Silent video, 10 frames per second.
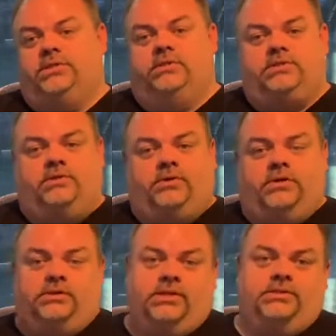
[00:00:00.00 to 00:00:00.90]
the saltwater
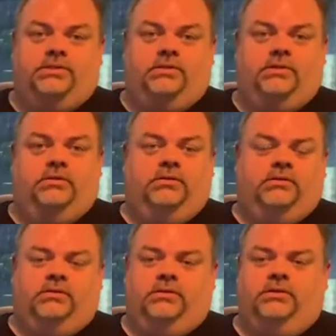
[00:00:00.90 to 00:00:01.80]
tanks in
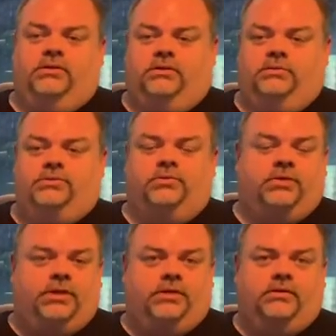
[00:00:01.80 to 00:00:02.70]
the tour
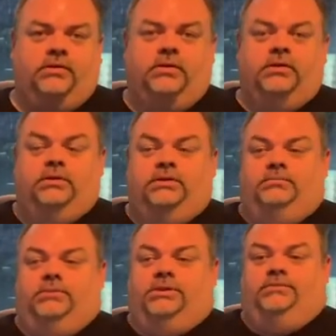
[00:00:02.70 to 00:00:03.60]
later,
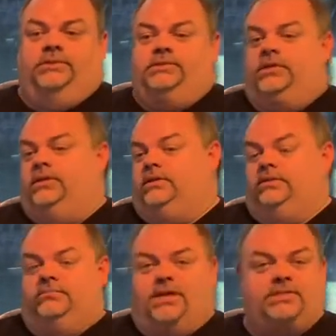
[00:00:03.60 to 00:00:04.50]
but that's kind
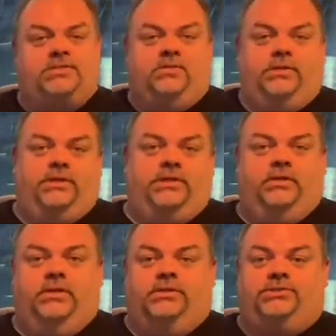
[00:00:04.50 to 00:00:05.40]
of my story in a
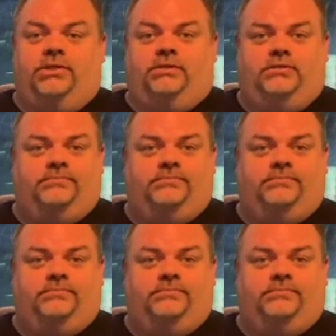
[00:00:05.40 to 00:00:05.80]
nutshell.